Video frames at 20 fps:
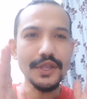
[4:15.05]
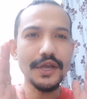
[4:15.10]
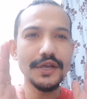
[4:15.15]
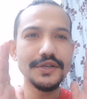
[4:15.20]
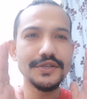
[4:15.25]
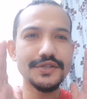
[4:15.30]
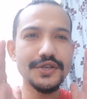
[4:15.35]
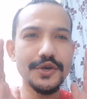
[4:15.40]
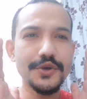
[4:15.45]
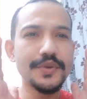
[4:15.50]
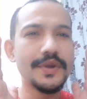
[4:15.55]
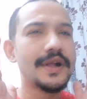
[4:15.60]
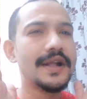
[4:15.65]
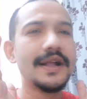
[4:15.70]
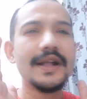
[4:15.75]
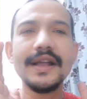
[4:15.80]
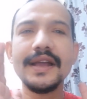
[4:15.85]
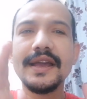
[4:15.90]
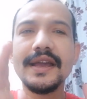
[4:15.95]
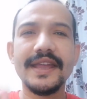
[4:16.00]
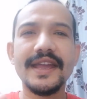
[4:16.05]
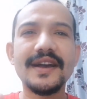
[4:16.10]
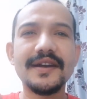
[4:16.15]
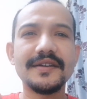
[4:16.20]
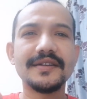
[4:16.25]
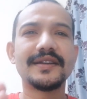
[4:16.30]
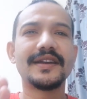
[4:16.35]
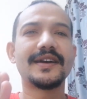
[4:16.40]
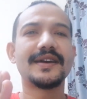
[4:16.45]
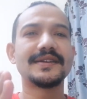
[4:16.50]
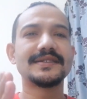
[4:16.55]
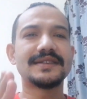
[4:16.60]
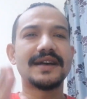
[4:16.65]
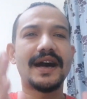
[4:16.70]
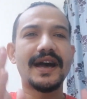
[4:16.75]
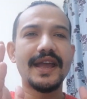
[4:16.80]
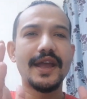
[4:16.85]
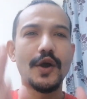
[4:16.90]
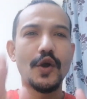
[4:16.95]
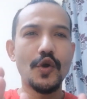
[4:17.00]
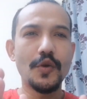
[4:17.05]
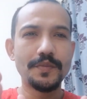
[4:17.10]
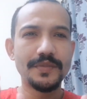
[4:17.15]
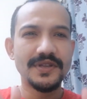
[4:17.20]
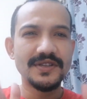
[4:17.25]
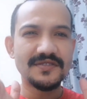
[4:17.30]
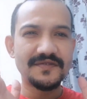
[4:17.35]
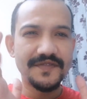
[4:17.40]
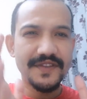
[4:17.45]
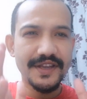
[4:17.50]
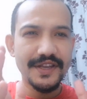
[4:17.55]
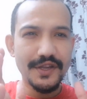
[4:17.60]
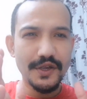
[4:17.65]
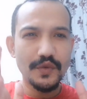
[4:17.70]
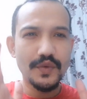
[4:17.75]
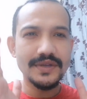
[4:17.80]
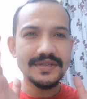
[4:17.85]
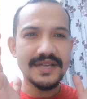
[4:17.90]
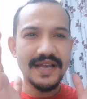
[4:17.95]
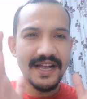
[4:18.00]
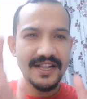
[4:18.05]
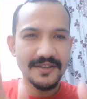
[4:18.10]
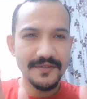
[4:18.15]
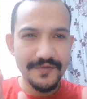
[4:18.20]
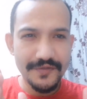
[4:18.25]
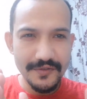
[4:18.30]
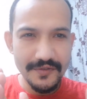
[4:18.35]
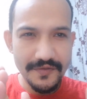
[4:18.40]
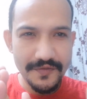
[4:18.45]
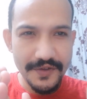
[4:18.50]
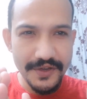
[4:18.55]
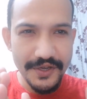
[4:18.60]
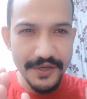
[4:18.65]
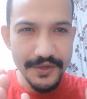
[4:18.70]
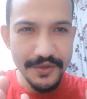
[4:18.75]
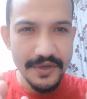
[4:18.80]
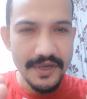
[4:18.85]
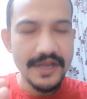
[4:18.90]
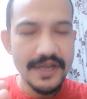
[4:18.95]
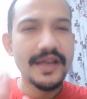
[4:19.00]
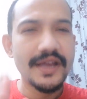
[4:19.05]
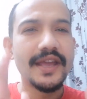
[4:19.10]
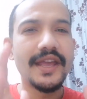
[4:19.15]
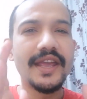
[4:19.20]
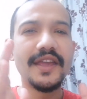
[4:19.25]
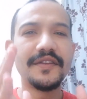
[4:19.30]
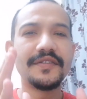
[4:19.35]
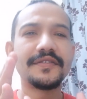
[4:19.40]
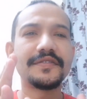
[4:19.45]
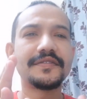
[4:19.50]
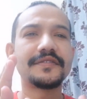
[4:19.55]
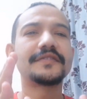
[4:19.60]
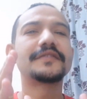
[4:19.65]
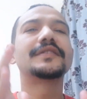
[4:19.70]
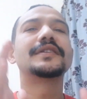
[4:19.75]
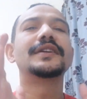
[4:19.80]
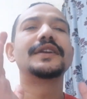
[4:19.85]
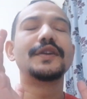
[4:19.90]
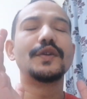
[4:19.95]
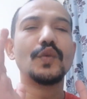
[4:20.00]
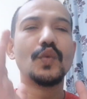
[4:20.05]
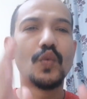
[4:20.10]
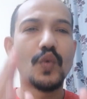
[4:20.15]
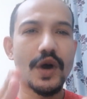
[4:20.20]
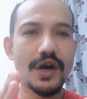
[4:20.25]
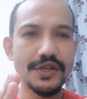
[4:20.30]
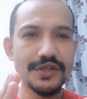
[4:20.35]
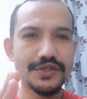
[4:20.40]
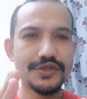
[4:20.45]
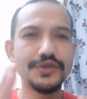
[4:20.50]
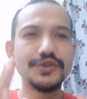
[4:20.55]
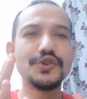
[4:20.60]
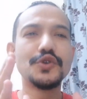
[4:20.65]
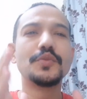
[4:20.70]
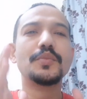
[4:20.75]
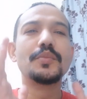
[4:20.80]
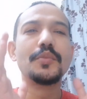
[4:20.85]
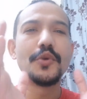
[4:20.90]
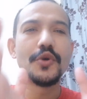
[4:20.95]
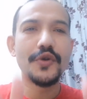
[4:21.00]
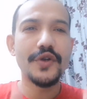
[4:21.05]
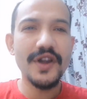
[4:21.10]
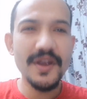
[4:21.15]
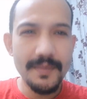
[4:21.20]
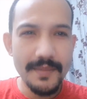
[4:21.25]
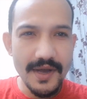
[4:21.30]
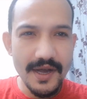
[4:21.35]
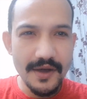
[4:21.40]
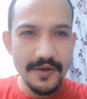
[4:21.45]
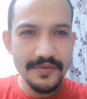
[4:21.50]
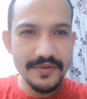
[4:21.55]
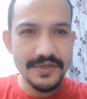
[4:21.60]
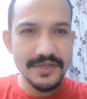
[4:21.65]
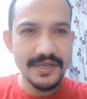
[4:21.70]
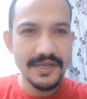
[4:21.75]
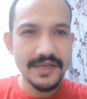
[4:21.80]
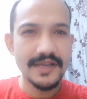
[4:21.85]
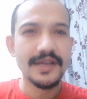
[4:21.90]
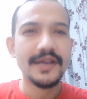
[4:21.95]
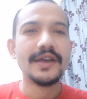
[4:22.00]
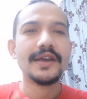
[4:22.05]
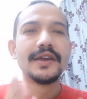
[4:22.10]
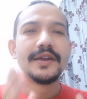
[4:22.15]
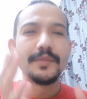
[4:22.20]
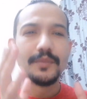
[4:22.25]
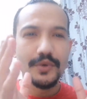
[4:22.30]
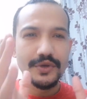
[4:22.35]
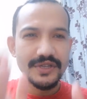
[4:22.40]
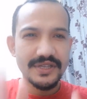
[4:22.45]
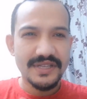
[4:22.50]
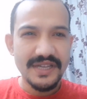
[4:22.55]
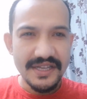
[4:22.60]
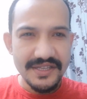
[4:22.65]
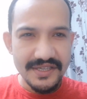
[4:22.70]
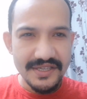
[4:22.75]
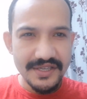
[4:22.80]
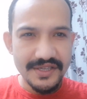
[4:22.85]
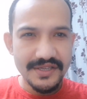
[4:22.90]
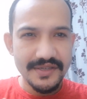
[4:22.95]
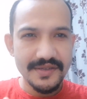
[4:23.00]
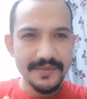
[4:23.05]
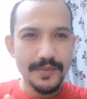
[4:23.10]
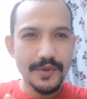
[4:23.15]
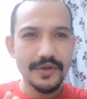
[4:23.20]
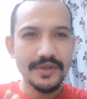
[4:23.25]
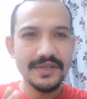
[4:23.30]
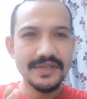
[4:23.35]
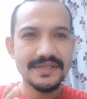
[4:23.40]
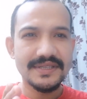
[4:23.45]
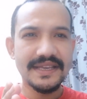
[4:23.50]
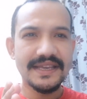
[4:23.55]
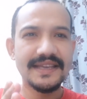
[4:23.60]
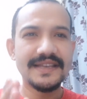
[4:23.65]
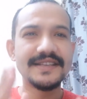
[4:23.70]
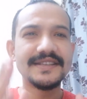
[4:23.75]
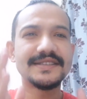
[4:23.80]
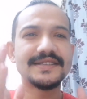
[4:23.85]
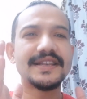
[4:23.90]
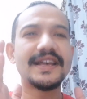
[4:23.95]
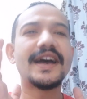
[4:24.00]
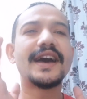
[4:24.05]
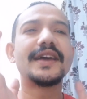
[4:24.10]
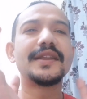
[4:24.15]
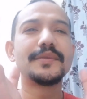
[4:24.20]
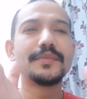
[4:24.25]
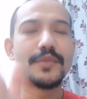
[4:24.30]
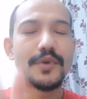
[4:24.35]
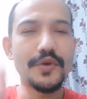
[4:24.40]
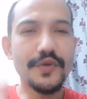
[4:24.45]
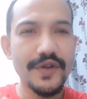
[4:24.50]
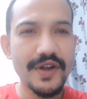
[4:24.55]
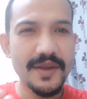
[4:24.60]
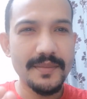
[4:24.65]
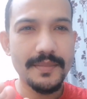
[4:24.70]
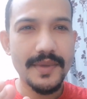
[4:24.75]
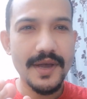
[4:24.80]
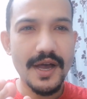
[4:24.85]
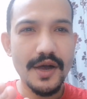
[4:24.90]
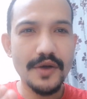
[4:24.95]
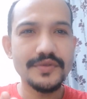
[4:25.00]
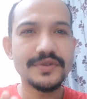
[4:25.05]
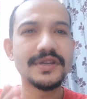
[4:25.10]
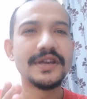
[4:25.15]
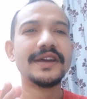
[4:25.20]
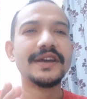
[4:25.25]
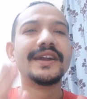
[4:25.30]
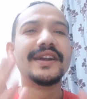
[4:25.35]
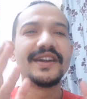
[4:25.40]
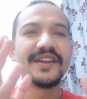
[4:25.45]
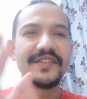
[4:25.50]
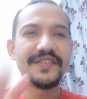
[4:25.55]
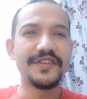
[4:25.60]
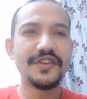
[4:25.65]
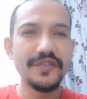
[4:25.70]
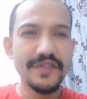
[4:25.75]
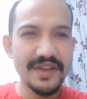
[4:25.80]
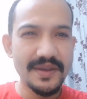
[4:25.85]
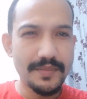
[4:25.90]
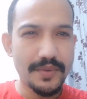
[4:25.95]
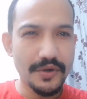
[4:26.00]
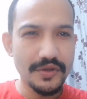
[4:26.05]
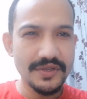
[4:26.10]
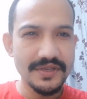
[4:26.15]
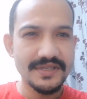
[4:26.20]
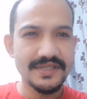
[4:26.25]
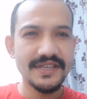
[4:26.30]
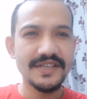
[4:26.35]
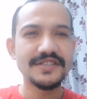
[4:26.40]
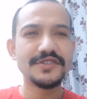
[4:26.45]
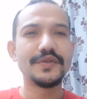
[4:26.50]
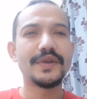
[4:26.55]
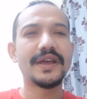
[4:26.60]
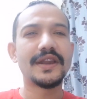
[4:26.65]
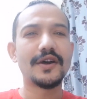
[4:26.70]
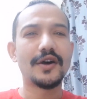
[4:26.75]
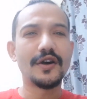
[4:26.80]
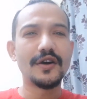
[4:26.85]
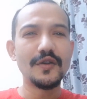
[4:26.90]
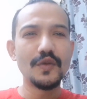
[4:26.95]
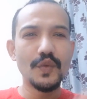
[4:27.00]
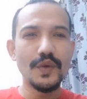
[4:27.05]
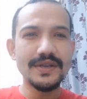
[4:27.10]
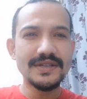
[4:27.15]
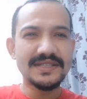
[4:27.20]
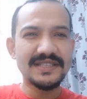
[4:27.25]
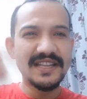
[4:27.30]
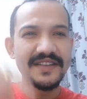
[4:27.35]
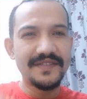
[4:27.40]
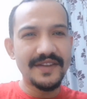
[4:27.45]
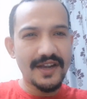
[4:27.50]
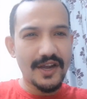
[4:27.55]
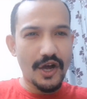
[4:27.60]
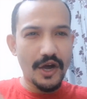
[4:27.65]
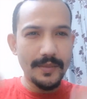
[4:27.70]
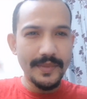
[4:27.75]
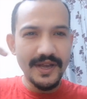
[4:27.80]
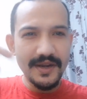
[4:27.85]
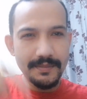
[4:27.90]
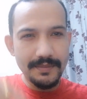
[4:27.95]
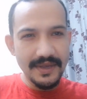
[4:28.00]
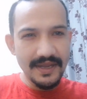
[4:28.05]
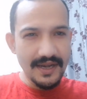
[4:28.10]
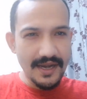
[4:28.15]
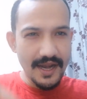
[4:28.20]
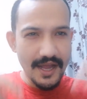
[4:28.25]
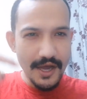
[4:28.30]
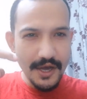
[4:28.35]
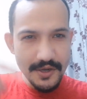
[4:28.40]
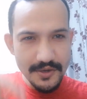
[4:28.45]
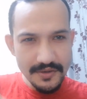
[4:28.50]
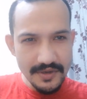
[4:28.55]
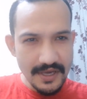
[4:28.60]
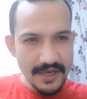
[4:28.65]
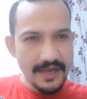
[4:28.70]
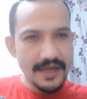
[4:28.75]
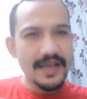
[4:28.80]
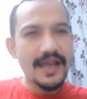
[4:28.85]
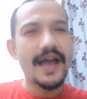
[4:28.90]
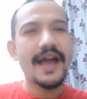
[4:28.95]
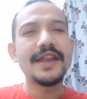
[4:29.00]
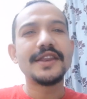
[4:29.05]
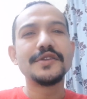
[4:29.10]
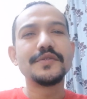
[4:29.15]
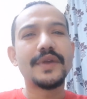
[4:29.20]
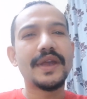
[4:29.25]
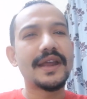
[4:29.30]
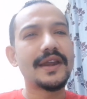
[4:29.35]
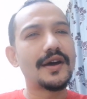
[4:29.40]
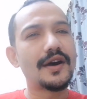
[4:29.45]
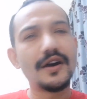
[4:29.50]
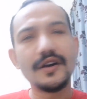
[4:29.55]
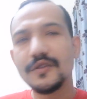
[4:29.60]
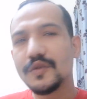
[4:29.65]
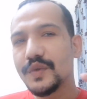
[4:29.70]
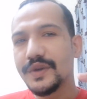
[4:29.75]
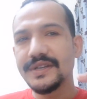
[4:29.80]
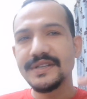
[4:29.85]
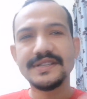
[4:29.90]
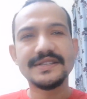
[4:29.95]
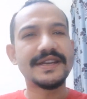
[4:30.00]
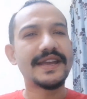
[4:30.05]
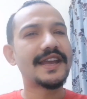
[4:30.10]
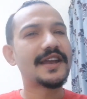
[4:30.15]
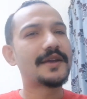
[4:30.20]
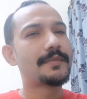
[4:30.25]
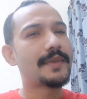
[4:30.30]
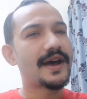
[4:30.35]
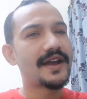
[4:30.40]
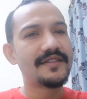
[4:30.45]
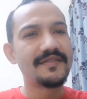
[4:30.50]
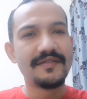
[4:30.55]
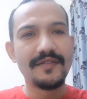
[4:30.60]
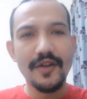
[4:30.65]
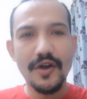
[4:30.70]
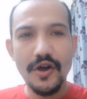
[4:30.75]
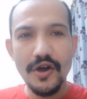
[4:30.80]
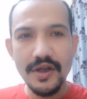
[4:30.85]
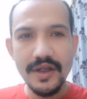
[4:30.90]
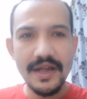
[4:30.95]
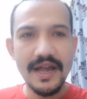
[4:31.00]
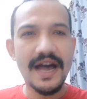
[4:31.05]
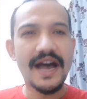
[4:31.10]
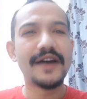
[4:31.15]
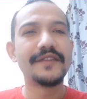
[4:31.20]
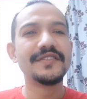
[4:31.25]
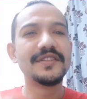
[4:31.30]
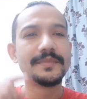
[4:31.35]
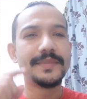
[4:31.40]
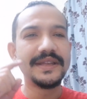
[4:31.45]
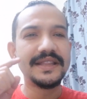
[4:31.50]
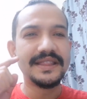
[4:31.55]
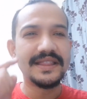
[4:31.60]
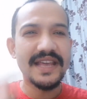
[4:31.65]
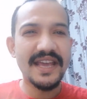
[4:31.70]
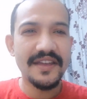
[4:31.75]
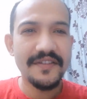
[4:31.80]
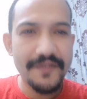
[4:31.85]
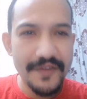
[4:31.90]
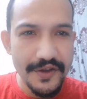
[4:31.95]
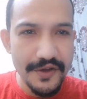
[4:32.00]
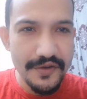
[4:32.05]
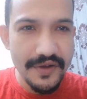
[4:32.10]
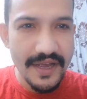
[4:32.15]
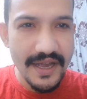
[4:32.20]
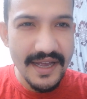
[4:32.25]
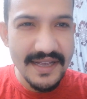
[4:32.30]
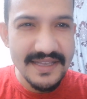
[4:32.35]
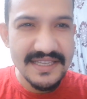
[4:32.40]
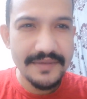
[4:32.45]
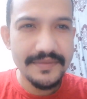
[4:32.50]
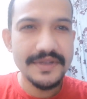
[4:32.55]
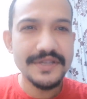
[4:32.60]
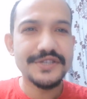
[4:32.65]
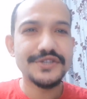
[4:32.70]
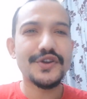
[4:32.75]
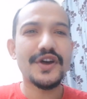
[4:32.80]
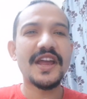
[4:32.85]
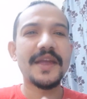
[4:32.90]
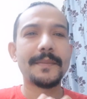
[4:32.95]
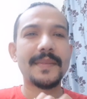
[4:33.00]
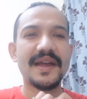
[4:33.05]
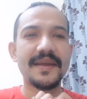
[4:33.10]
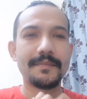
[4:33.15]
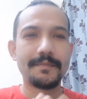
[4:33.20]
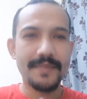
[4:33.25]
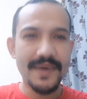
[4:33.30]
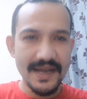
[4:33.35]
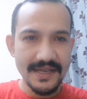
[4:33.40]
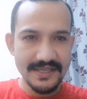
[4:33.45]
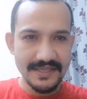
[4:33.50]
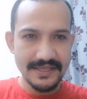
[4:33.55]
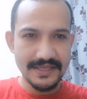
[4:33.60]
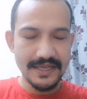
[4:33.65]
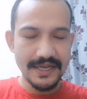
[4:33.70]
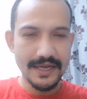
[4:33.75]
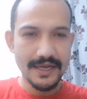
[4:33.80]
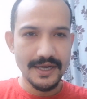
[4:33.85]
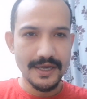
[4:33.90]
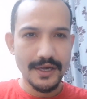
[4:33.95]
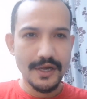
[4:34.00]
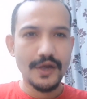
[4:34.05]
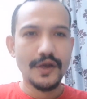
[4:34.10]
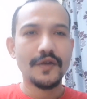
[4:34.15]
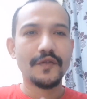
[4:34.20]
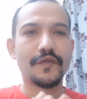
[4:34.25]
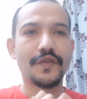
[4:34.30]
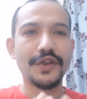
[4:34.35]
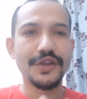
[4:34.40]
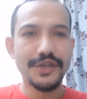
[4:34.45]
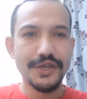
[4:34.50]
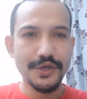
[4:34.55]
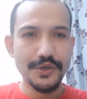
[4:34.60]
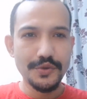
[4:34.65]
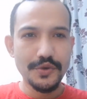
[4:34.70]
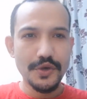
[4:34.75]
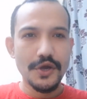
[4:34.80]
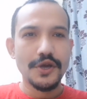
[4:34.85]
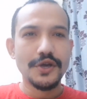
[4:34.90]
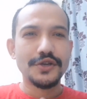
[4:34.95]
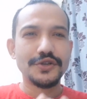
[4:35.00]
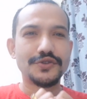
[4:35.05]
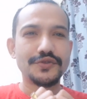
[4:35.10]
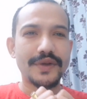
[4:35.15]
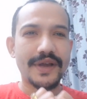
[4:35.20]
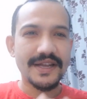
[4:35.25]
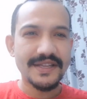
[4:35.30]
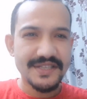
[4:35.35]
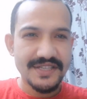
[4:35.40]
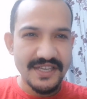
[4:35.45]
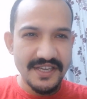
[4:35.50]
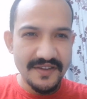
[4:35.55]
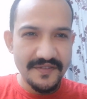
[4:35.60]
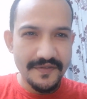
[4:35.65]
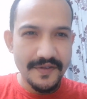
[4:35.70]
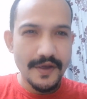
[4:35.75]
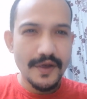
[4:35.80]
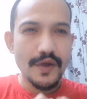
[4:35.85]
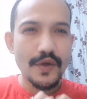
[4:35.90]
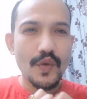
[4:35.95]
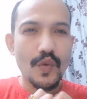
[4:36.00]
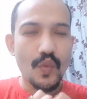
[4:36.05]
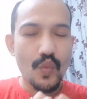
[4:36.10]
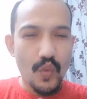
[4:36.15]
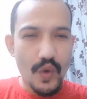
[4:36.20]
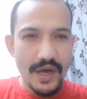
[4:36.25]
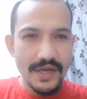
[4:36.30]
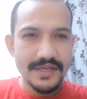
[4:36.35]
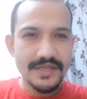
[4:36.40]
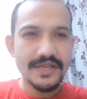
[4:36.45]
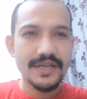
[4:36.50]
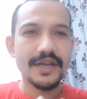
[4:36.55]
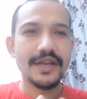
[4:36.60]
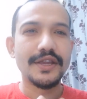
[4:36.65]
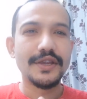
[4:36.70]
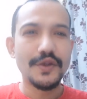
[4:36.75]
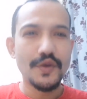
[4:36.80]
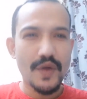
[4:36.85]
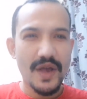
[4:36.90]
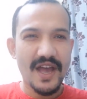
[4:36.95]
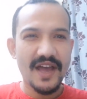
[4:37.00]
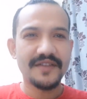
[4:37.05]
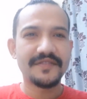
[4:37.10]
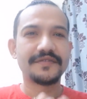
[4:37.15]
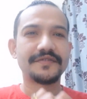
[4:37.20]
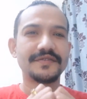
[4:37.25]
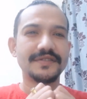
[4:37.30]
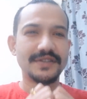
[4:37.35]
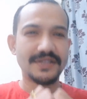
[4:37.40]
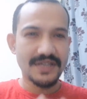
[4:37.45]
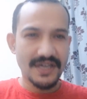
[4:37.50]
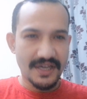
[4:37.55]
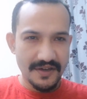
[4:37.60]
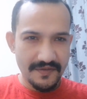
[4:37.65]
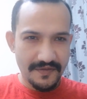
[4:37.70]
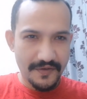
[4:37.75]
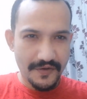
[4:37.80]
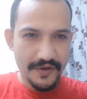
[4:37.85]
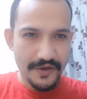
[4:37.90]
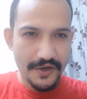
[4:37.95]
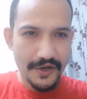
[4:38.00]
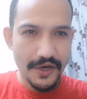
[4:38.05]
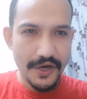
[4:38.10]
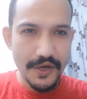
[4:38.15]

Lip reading: So, yeah, guys, I hope this video was helpful for you. If you want to know more about monetization policies and more about reviewing policies, you can always leave a comment below and you can always check my vlog. I will be there for you guys. I will try my best for you to achieve what you have done for.